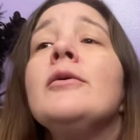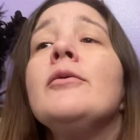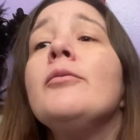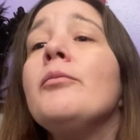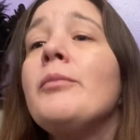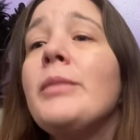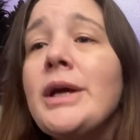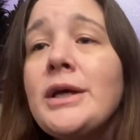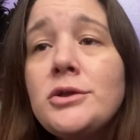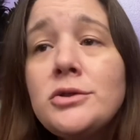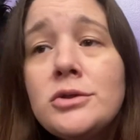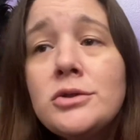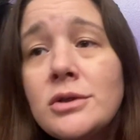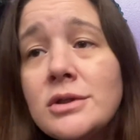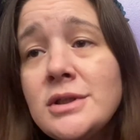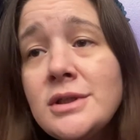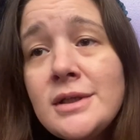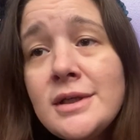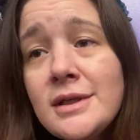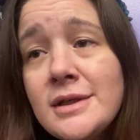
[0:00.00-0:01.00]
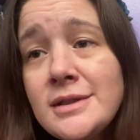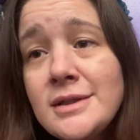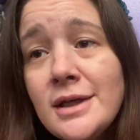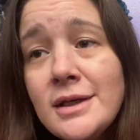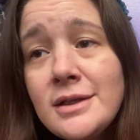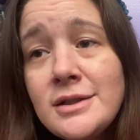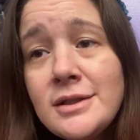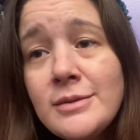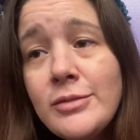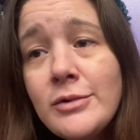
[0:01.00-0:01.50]
Make sure it's an
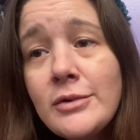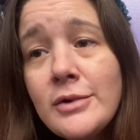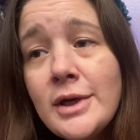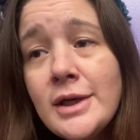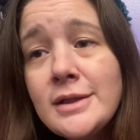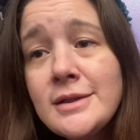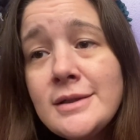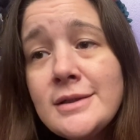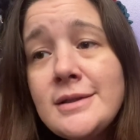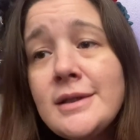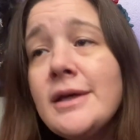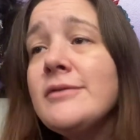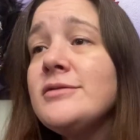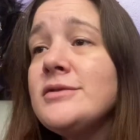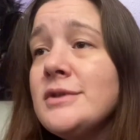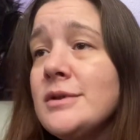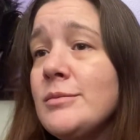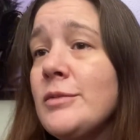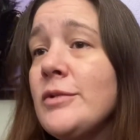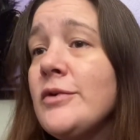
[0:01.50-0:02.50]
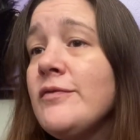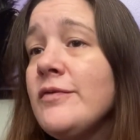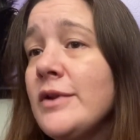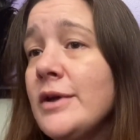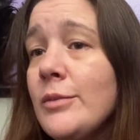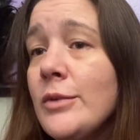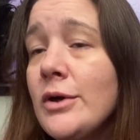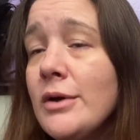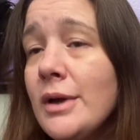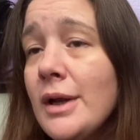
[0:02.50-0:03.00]
accessible gun safe. Some of
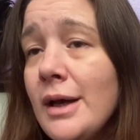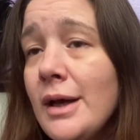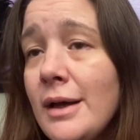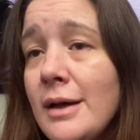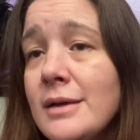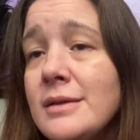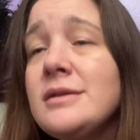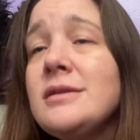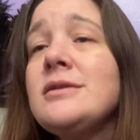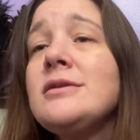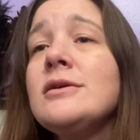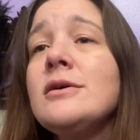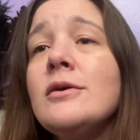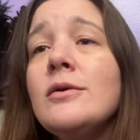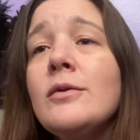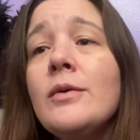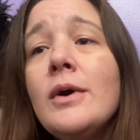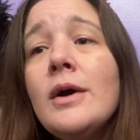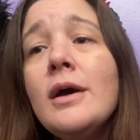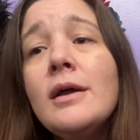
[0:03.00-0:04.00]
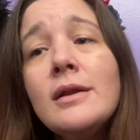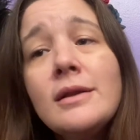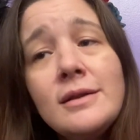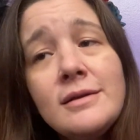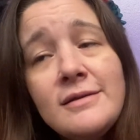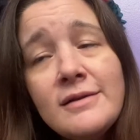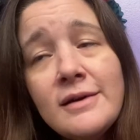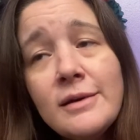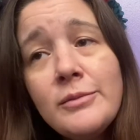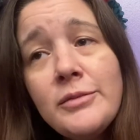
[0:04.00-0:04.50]
them are not. So
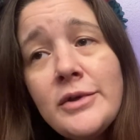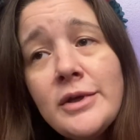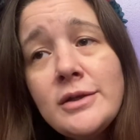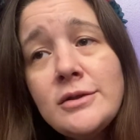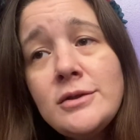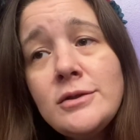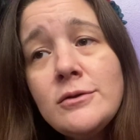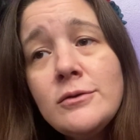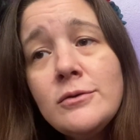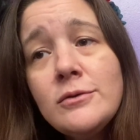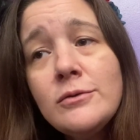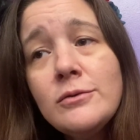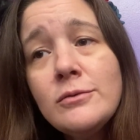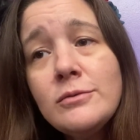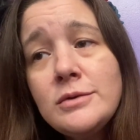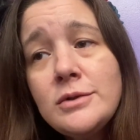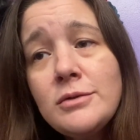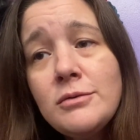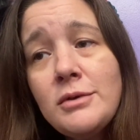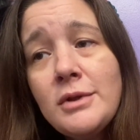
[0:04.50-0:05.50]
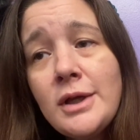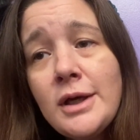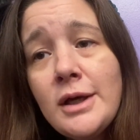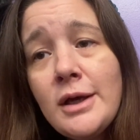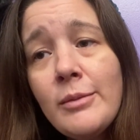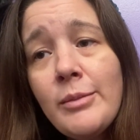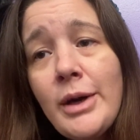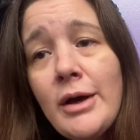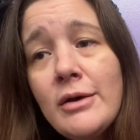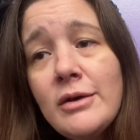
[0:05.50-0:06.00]
something to think
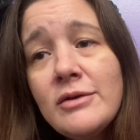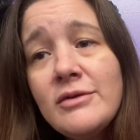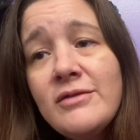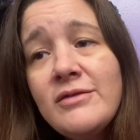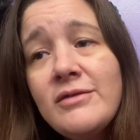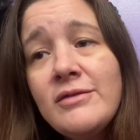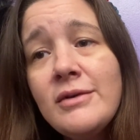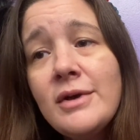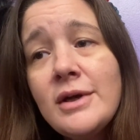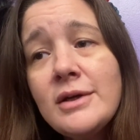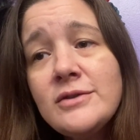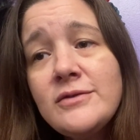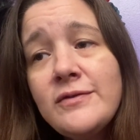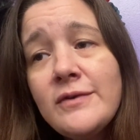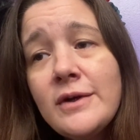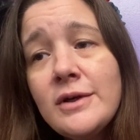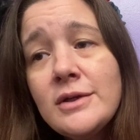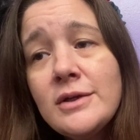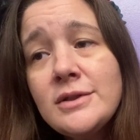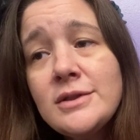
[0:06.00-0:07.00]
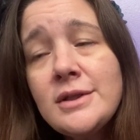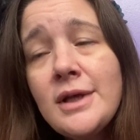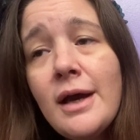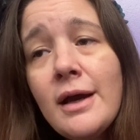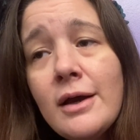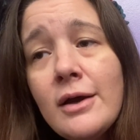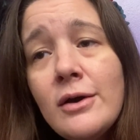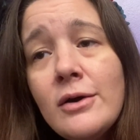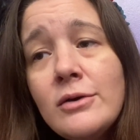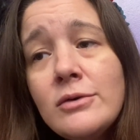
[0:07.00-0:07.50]
about as far as
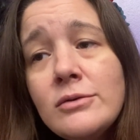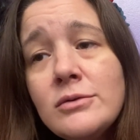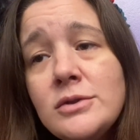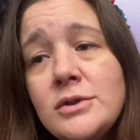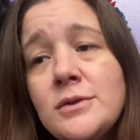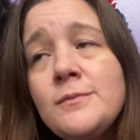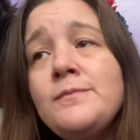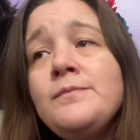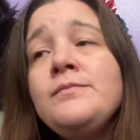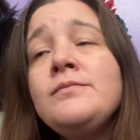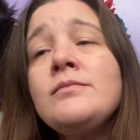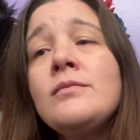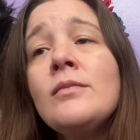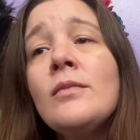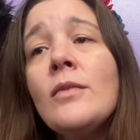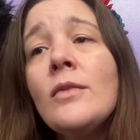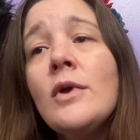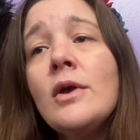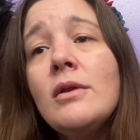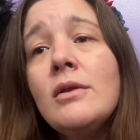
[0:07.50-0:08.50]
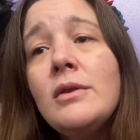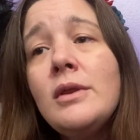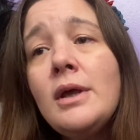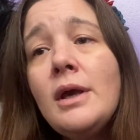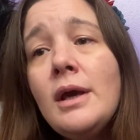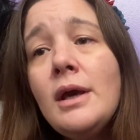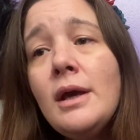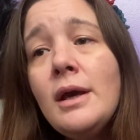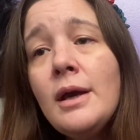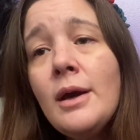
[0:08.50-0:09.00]
that goes.
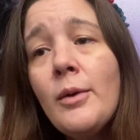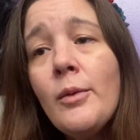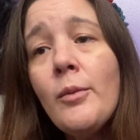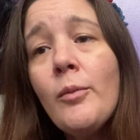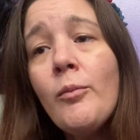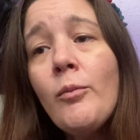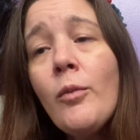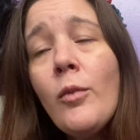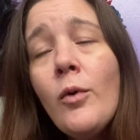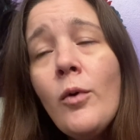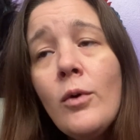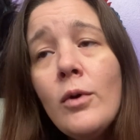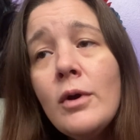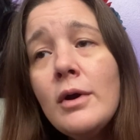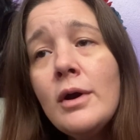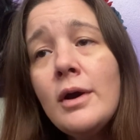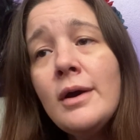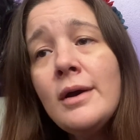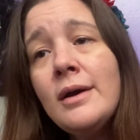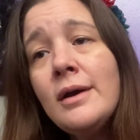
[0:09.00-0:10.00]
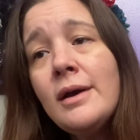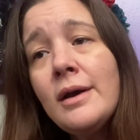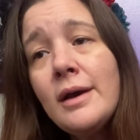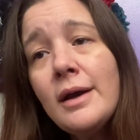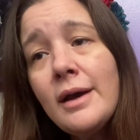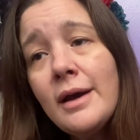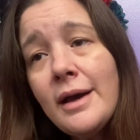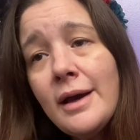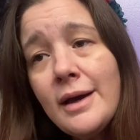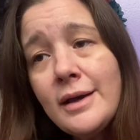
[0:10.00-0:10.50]
The more
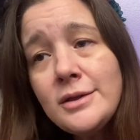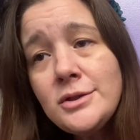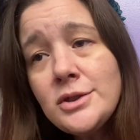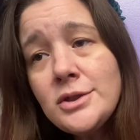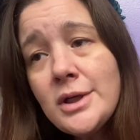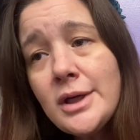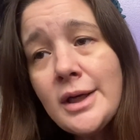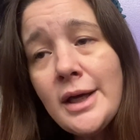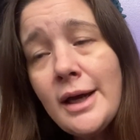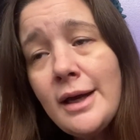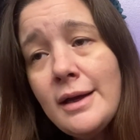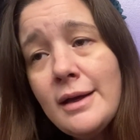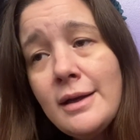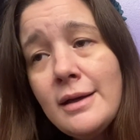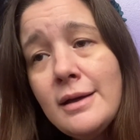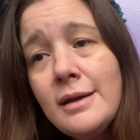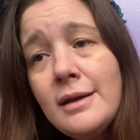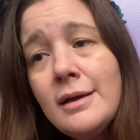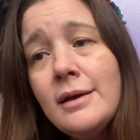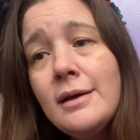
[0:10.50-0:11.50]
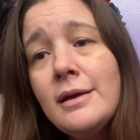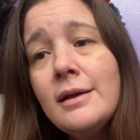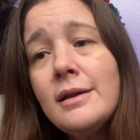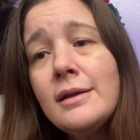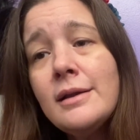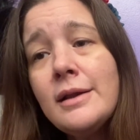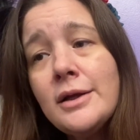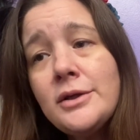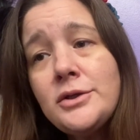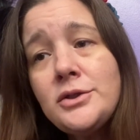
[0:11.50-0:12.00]
educated
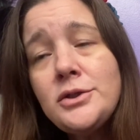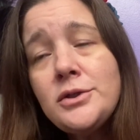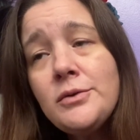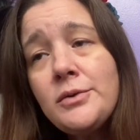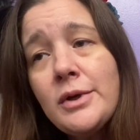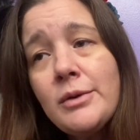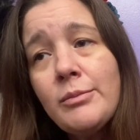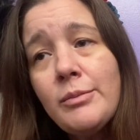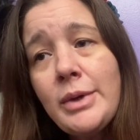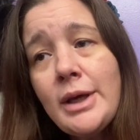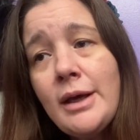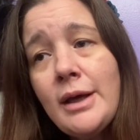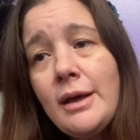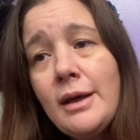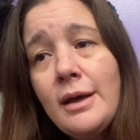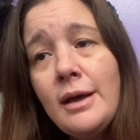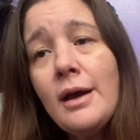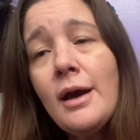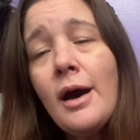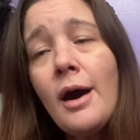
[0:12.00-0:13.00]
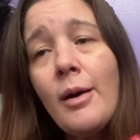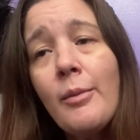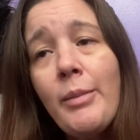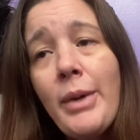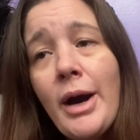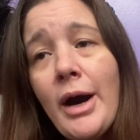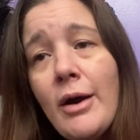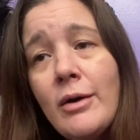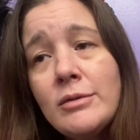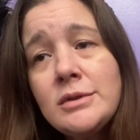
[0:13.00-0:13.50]
that you can be
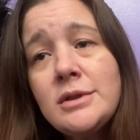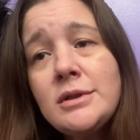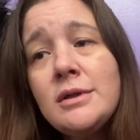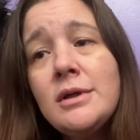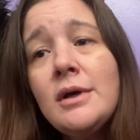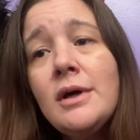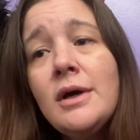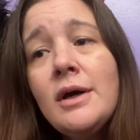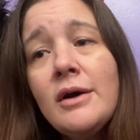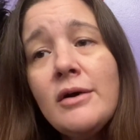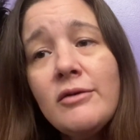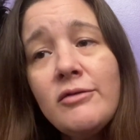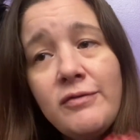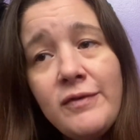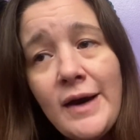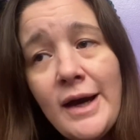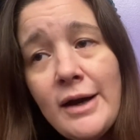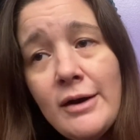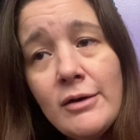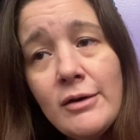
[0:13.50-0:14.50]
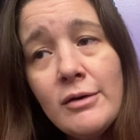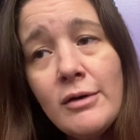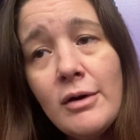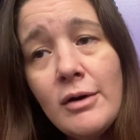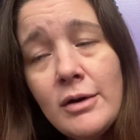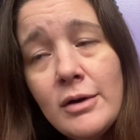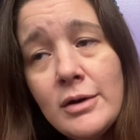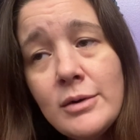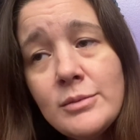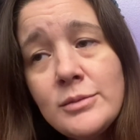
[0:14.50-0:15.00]
about
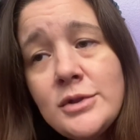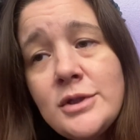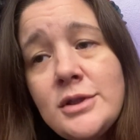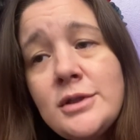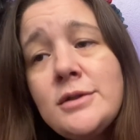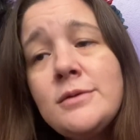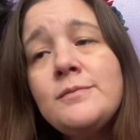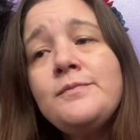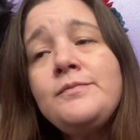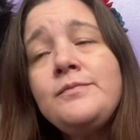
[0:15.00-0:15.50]
firearms,